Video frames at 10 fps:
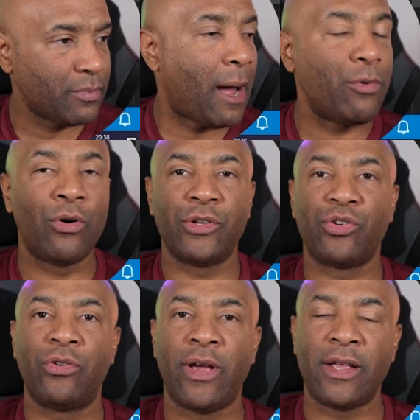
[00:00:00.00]
I'm going
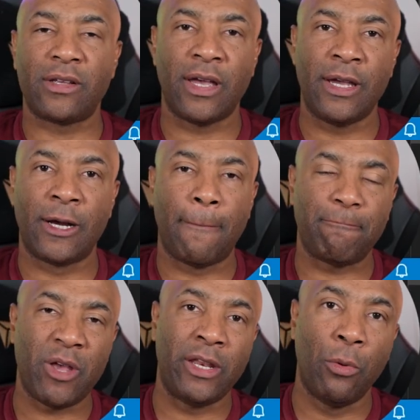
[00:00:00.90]
to create here
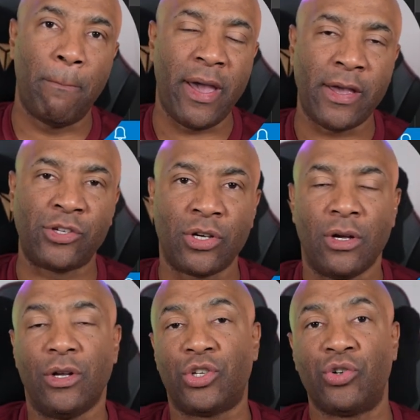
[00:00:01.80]
a new page
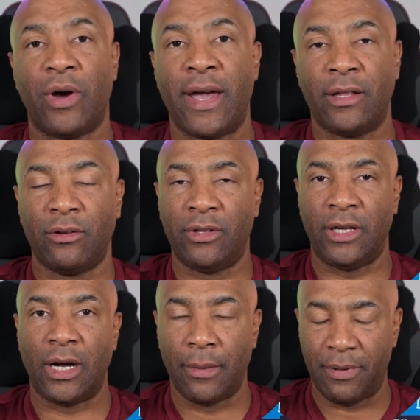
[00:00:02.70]
to handle
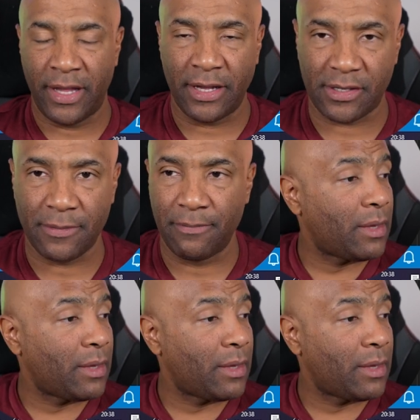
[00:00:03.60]
the update.